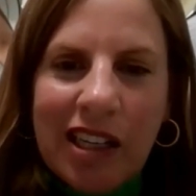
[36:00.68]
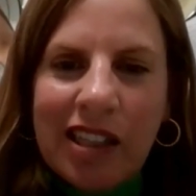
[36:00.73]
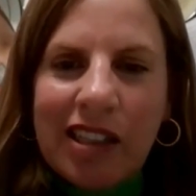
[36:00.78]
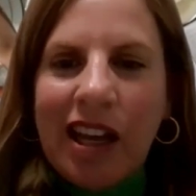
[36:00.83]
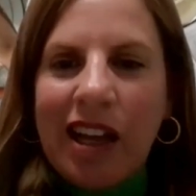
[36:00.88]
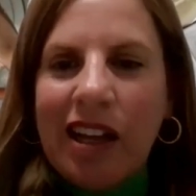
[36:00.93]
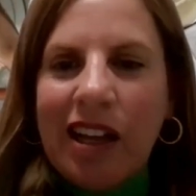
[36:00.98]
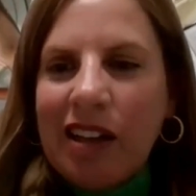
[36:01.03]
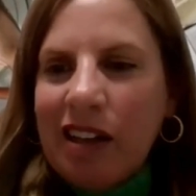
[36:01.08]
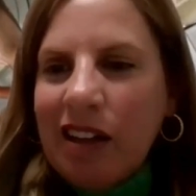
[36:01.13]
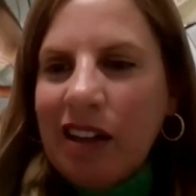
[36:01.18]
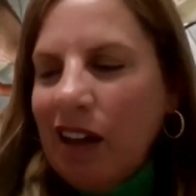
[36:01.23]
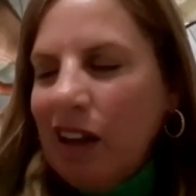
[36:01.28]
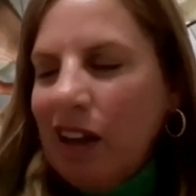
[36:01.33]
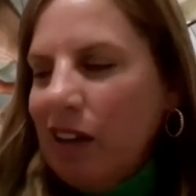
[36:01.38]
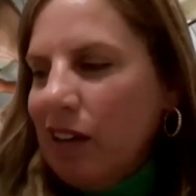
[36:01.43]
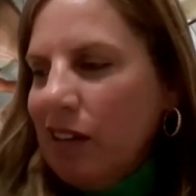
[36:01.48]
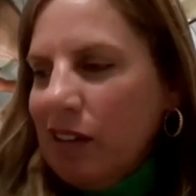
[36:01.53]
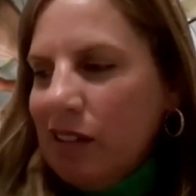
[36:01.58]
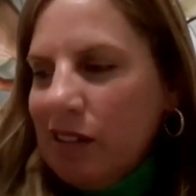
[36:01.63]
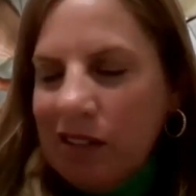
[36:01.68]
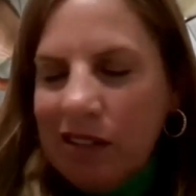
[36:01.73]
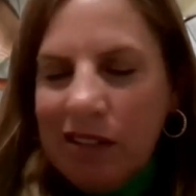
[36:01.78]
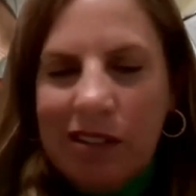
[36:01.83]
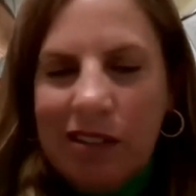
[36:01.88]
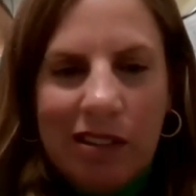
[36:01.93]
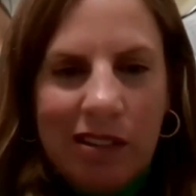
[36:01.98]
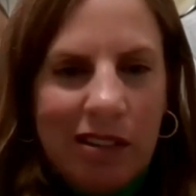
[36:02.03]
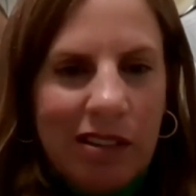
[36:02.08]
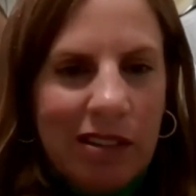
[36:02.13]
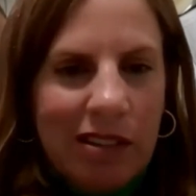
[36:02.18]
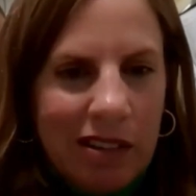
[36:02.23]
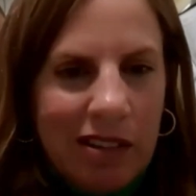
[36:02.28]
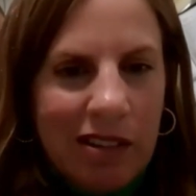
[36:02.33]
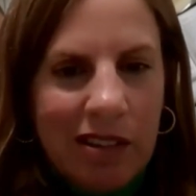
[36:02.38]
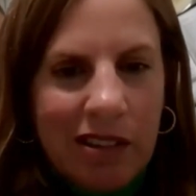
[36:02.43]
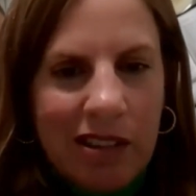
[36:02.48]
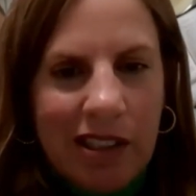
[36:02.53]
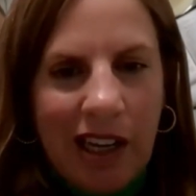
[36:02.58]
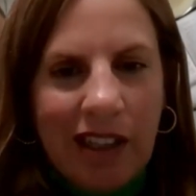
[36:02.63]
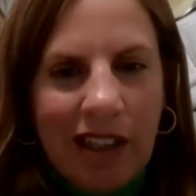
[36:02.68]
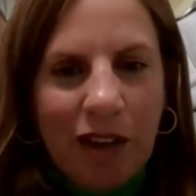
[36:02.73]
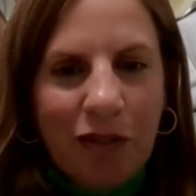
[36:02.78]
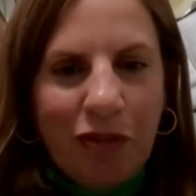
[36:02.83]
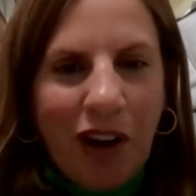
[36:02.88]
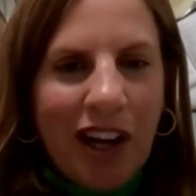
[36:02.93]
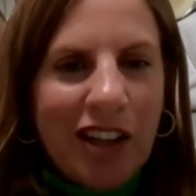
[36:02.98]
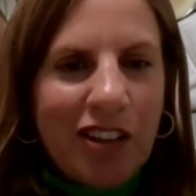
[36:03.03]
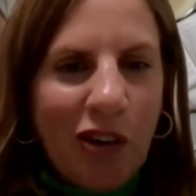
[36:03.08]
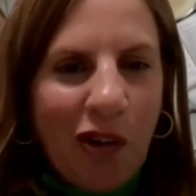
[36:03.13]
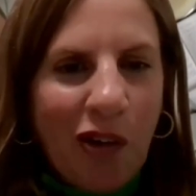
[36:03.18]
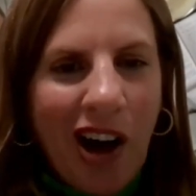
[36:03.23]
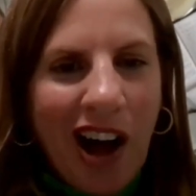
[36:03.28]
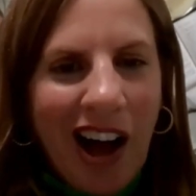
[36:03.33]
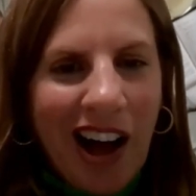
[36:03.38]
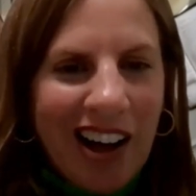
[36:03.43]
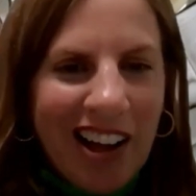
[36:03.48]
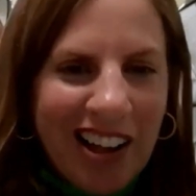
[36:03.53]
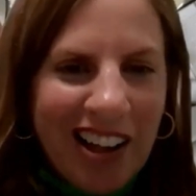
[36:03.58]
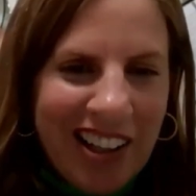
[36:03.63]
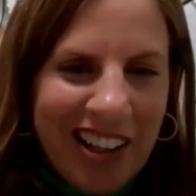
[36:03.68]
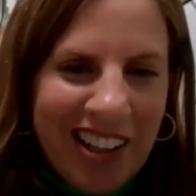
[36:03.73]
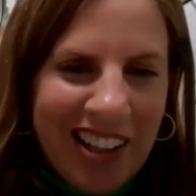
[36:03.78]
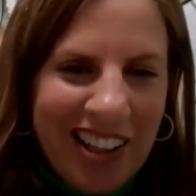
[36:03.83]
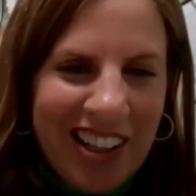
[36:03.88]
sit and and say divrei Torah.